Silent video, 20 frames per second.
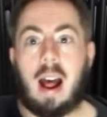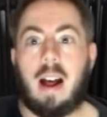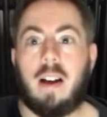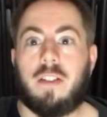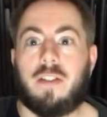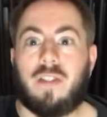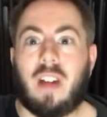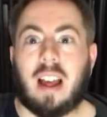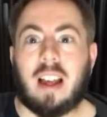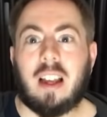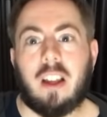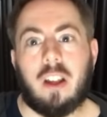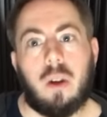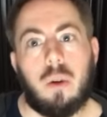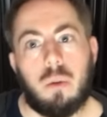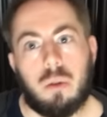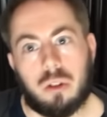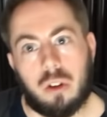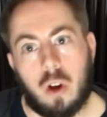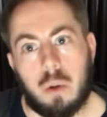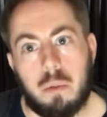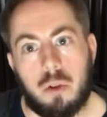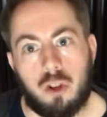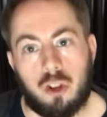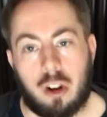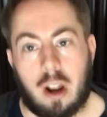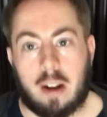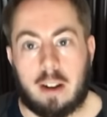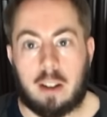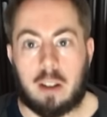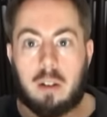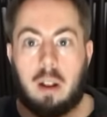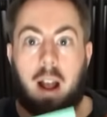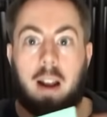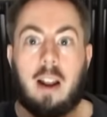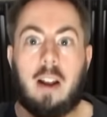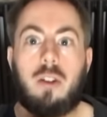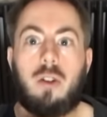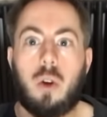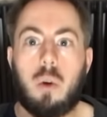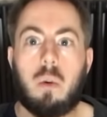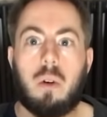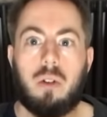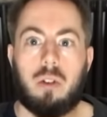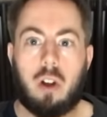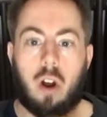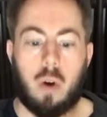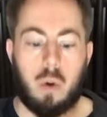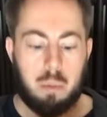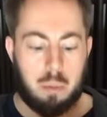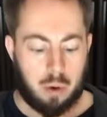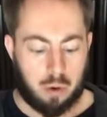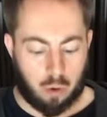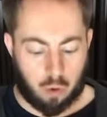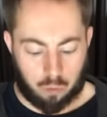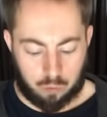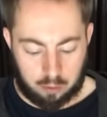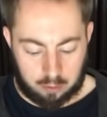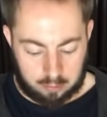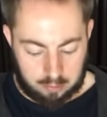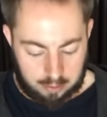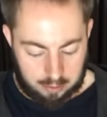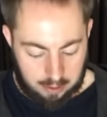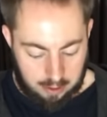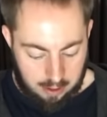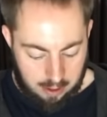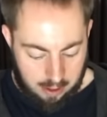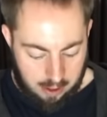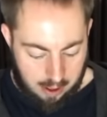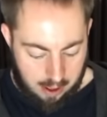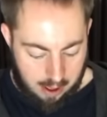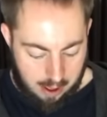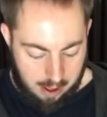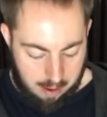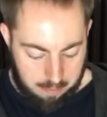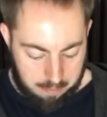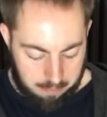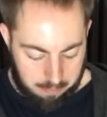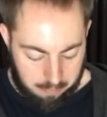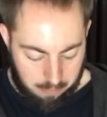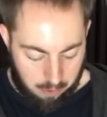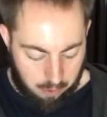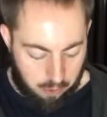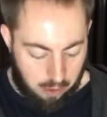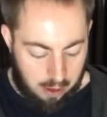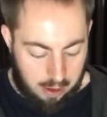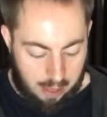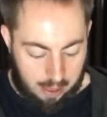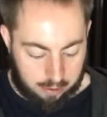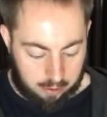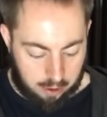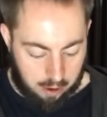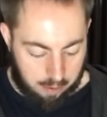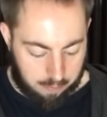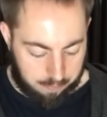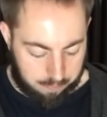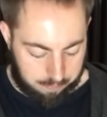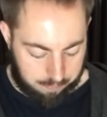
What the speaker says: Thank you so much, Janice. And I do want to open, obviously, the letter.